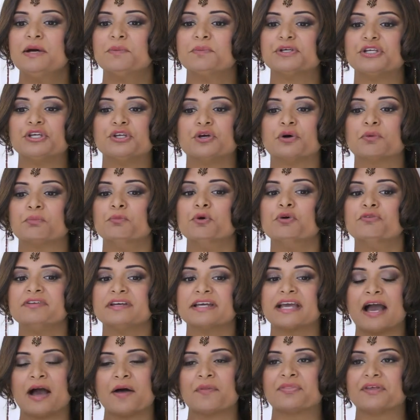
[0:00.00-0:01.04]
But,
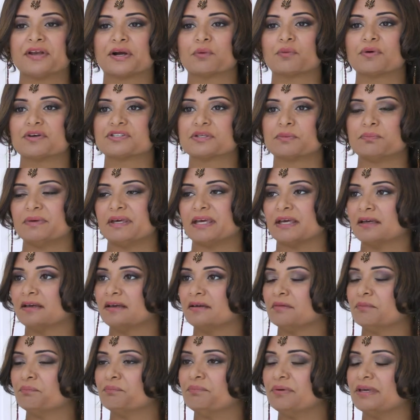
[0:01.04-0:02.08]
moving out there was a
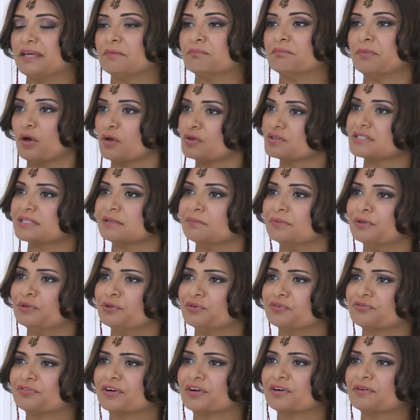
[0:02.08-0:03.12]
big, big ballsy
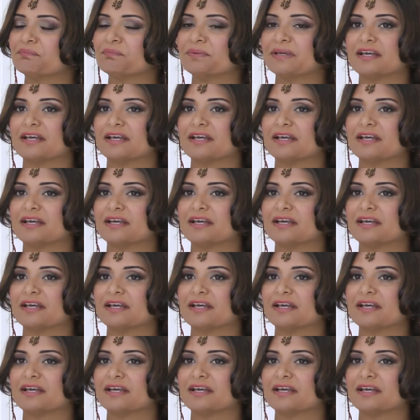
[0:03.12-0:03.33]
maneuver,